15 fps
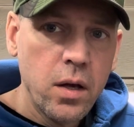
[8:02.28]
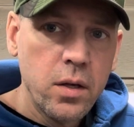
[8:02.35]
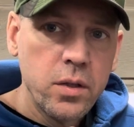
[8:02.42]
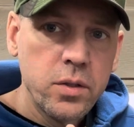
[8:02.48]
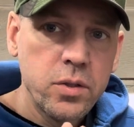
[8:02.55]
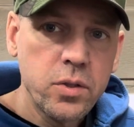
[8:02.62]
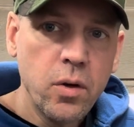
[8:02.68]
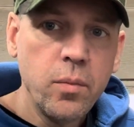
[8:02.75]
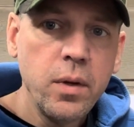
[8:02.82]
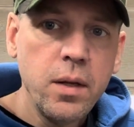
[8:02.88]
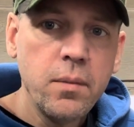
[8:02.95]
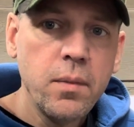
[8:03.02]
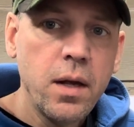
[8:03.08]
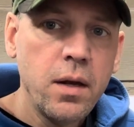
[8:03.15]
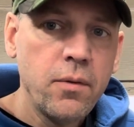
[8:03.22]
So many
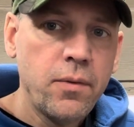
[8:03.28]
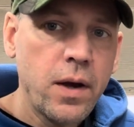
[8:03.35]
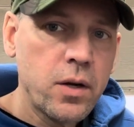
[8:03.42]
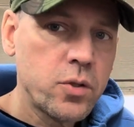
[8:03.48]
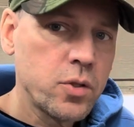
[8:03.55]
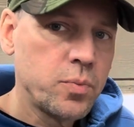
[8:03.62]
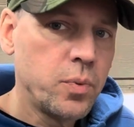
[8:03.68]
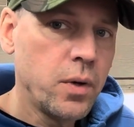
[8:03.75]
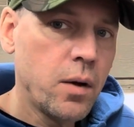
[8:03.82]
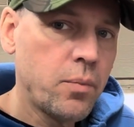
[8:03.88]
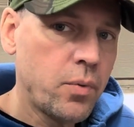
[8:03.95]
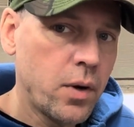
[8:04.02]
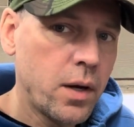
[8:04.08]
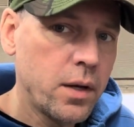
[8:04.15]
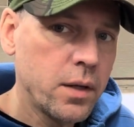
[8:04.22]
manufacturers put out
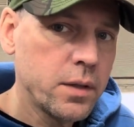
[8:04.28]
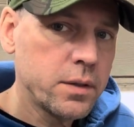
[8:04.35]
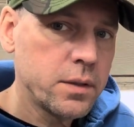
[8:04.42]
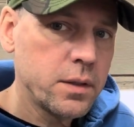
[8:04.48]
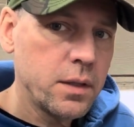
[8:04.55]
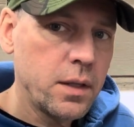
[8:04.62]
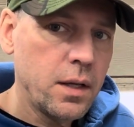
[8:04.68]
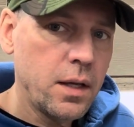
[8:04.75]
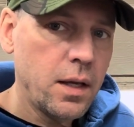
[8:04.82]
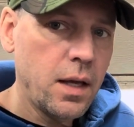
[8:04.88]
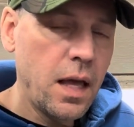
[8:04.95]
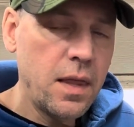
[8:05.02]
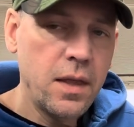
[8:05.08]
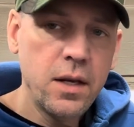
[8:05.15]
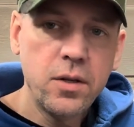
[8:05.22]
products
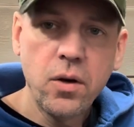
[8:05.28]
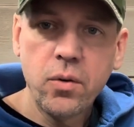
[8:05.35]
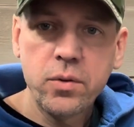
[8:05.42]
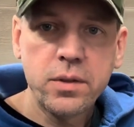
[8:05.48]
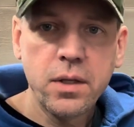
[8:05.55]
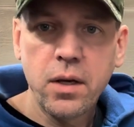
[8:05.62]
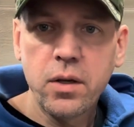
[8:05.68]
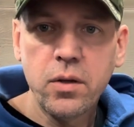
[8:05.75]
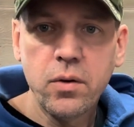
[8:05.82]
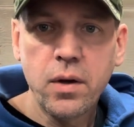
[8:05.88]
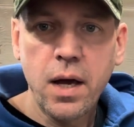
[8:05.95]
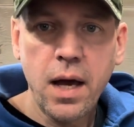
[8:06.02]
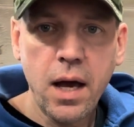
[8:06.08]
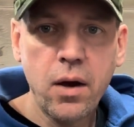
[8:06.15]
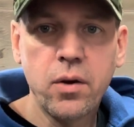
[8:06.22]
and they don't tell you
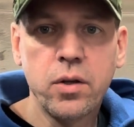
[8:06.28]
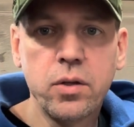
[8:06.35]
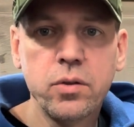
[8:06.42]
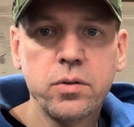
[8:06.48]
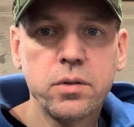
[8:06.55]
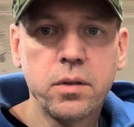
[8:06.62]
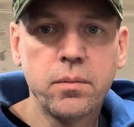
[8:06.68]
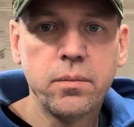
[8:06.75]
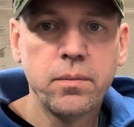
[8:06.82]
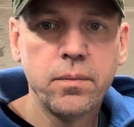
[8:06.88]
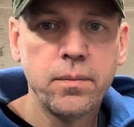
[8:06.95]
how to use them.